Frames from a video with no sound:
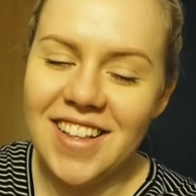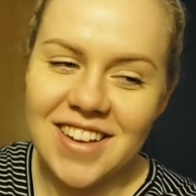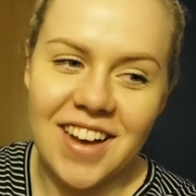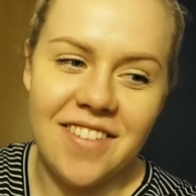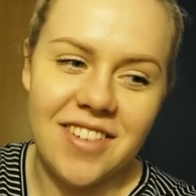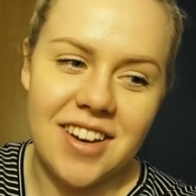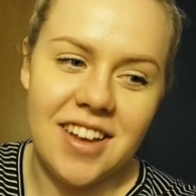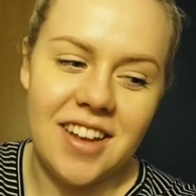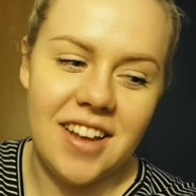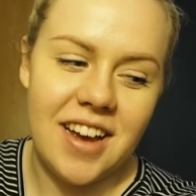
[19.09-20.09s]
So I'm
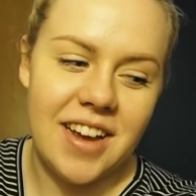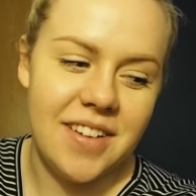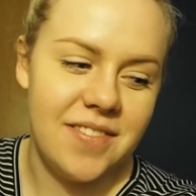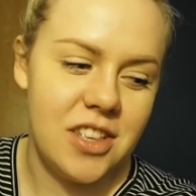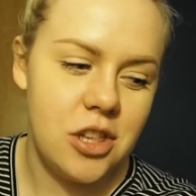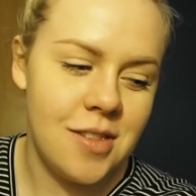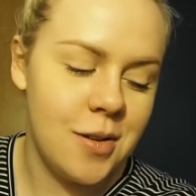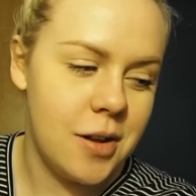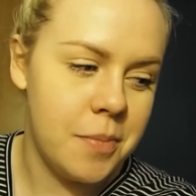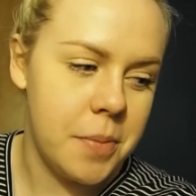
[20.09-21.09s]
gonna
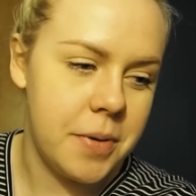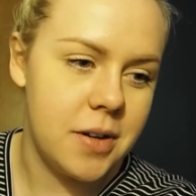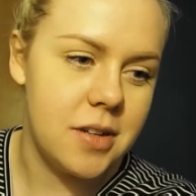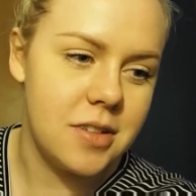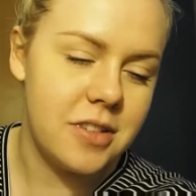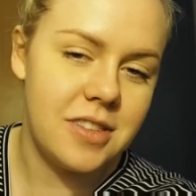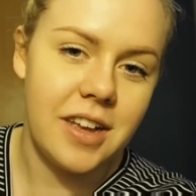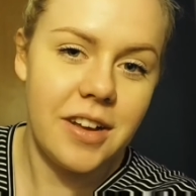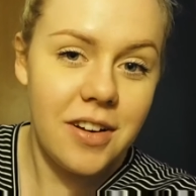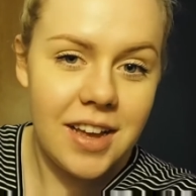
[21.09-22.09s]
schedule a couple of posts,
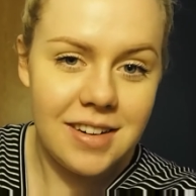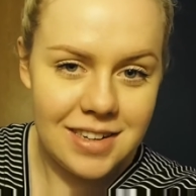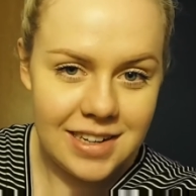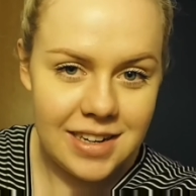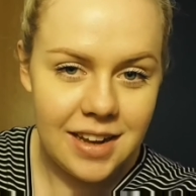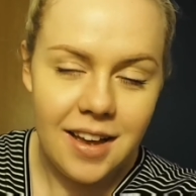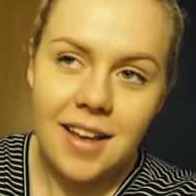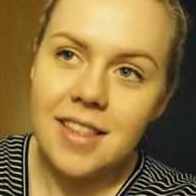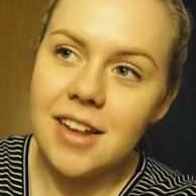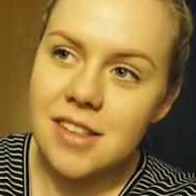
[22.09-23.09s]
then go eat tea,
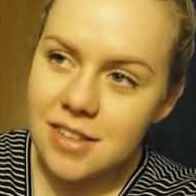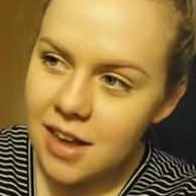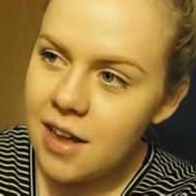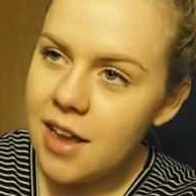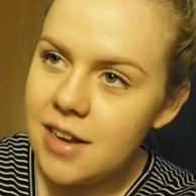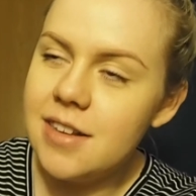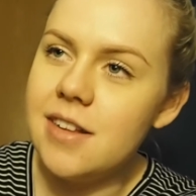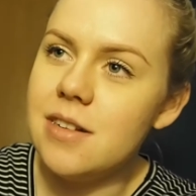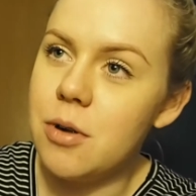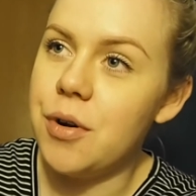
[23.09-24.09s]
then start
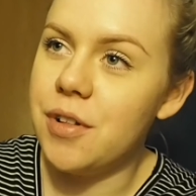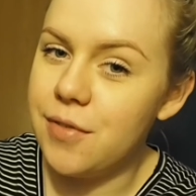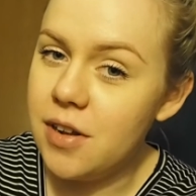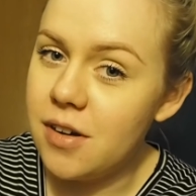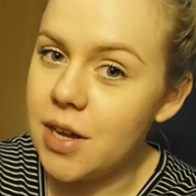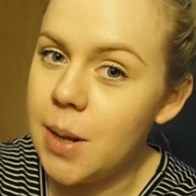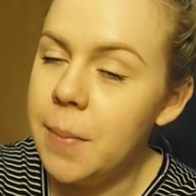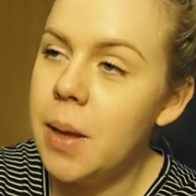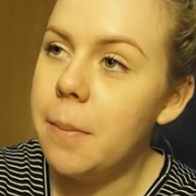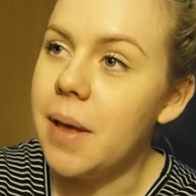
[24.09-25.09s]
editing tomorrow's vlog,
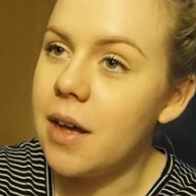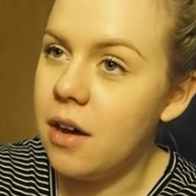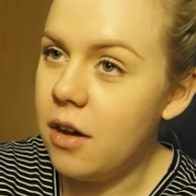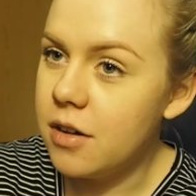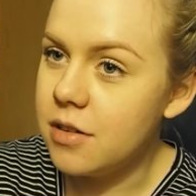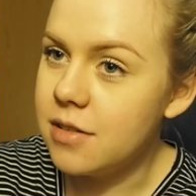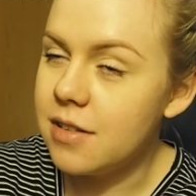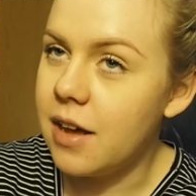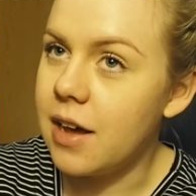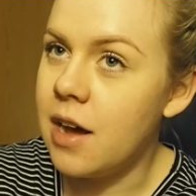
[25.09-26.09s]

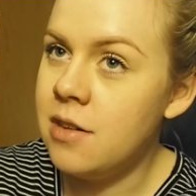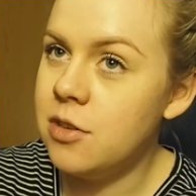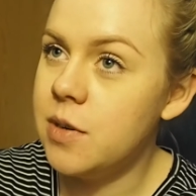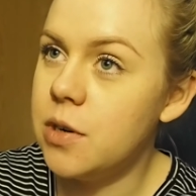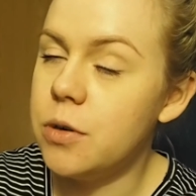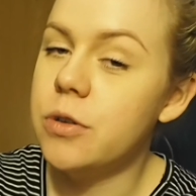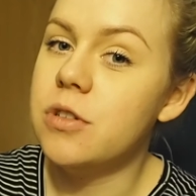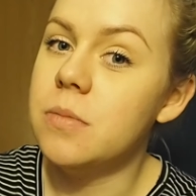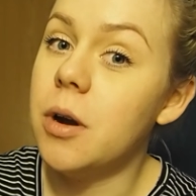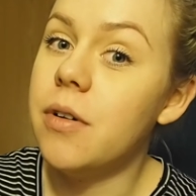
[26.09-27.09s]
because I can't do it all
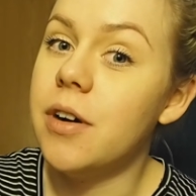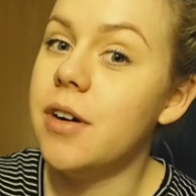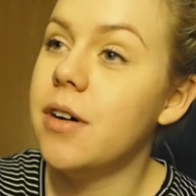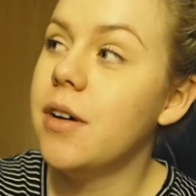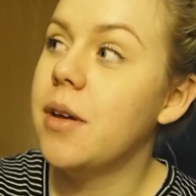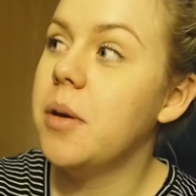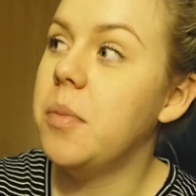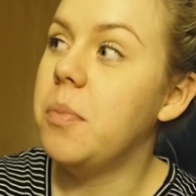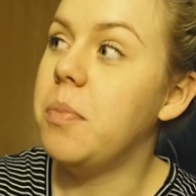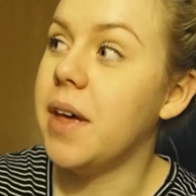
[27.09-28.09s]
tomorrow,
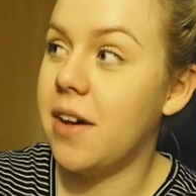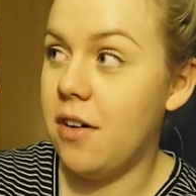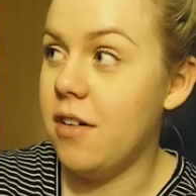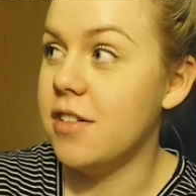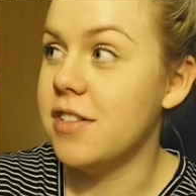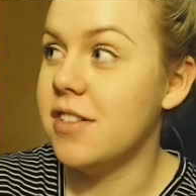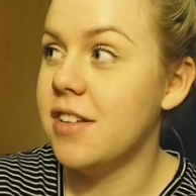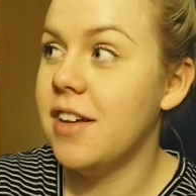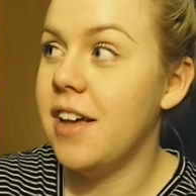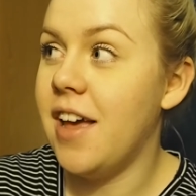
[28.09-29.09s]
because
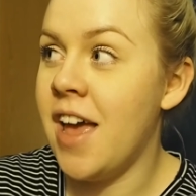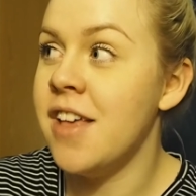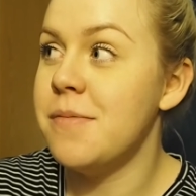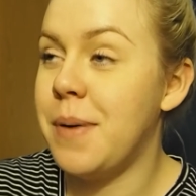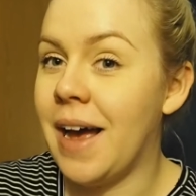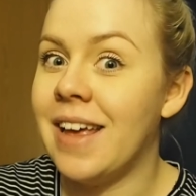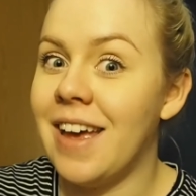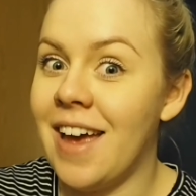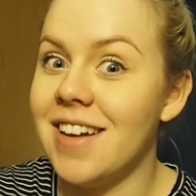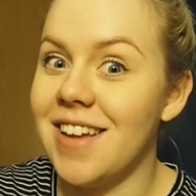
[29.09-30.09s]
it's
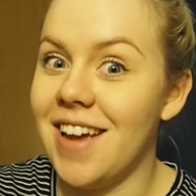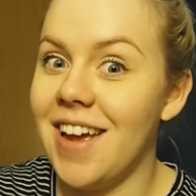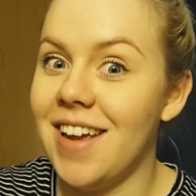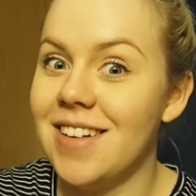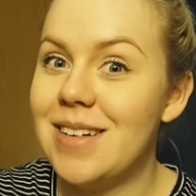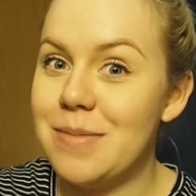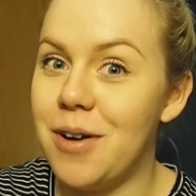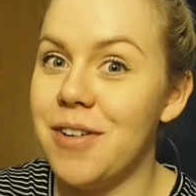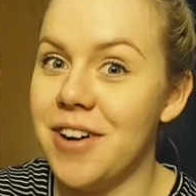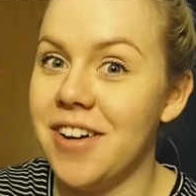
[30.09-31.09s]
pancake day
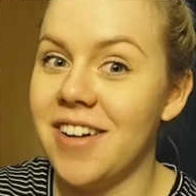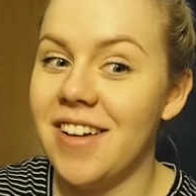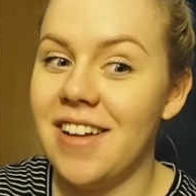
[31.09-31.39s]
tomorrow.